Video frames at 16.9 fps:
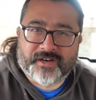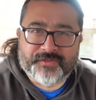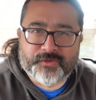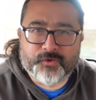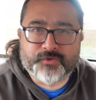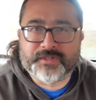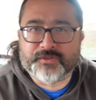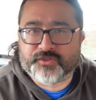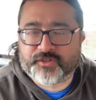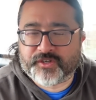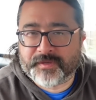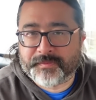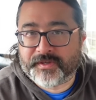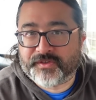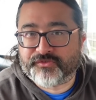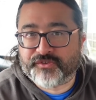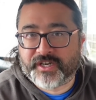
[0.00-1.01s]
I thought it was going to
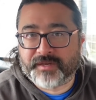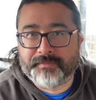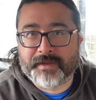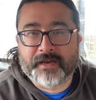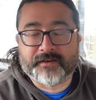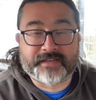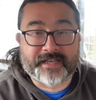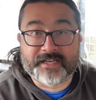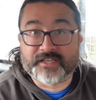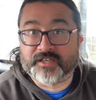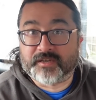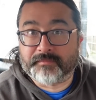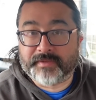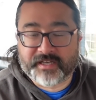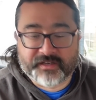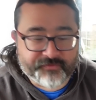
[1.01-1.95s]
be £3, it ended up being